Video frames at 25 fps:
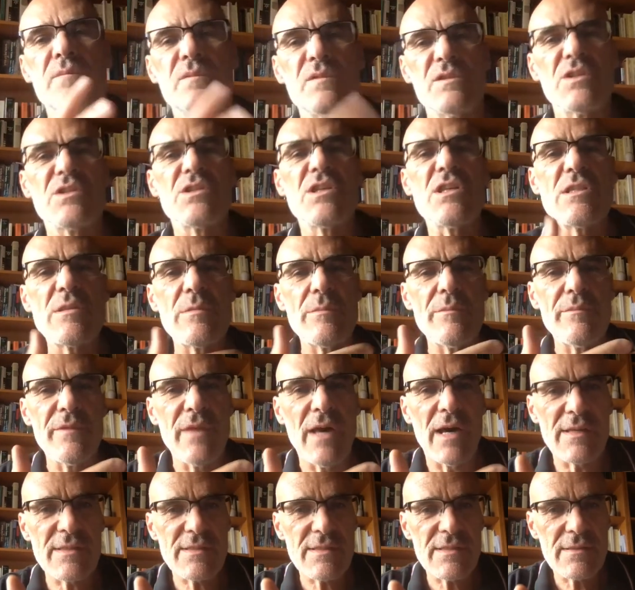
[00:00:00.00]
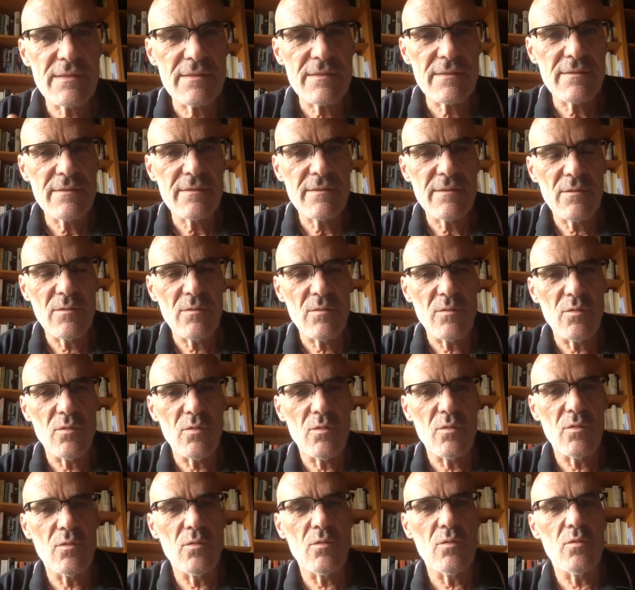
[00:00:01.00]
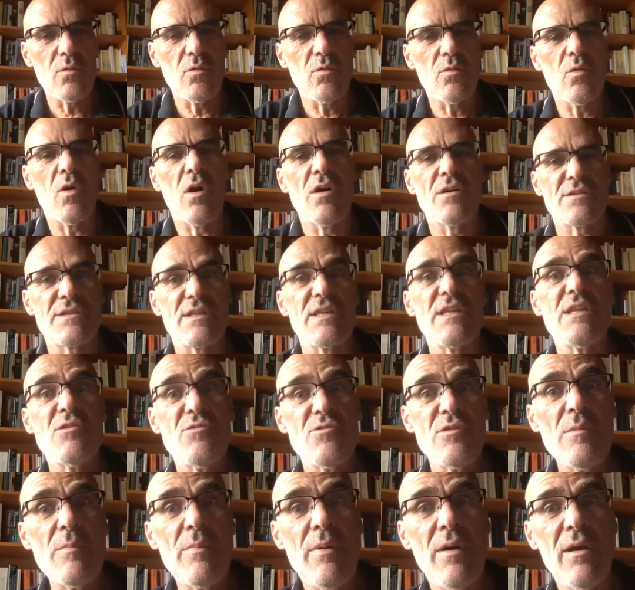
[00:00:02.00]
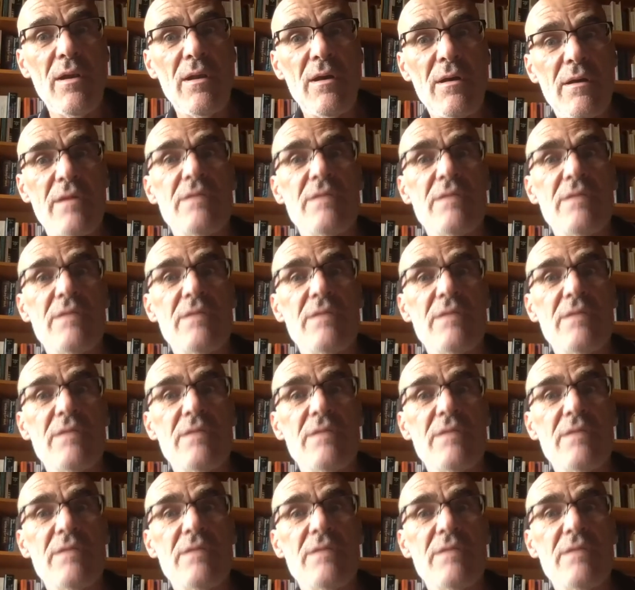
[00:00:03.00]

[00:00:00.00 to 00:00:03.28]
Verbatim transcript: The system does was unipolar,